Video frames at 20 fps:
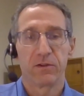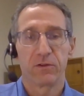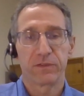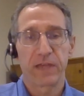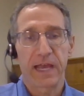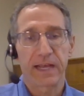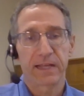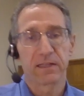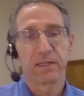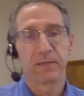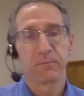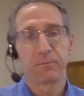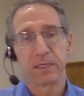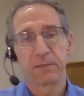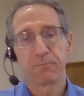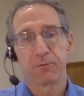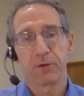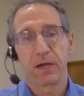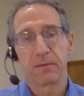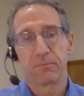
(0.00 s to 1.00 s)
tackling
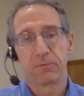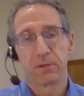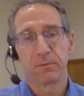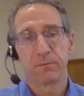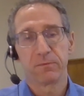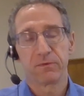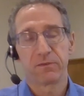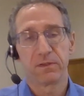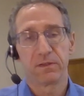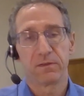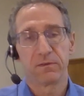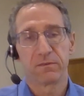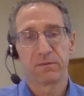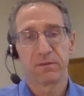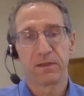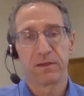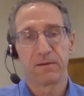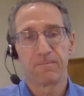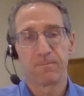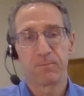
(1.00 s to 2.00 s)
big problems is
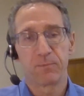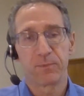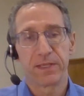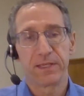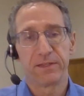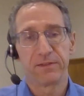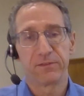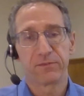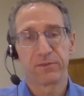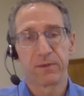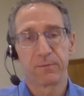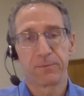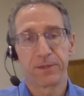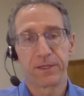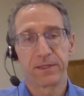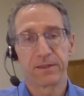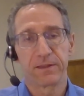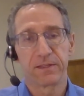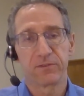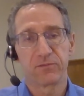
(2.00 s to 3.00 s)

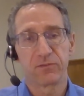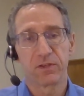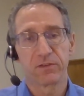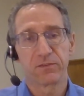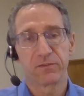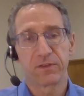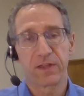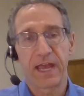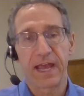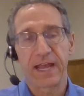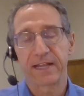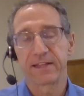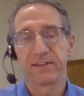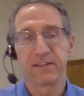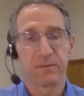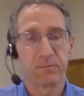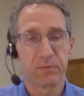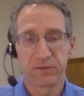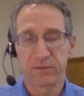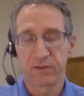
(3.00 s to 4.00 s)
something that just
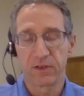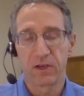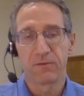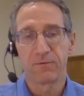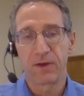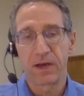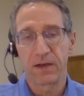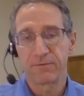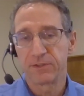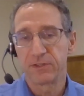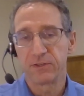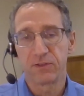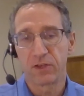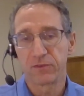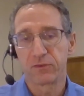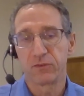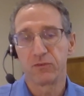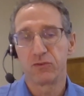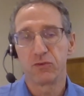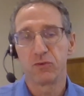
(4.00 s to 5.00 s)
academe itself often
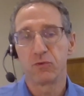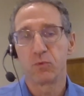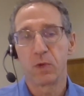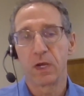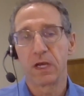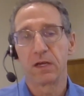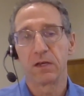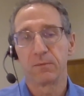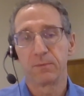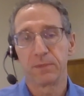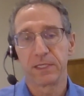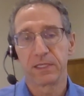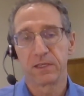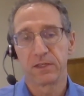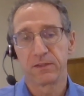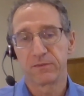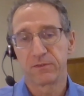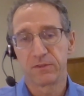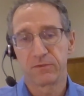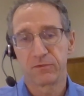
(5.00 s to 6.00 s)
doesn't do well,
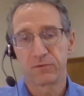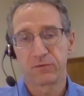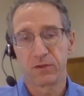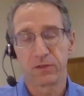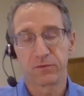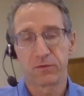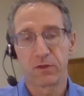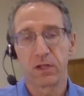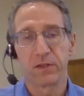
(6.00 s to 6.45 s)
because it's just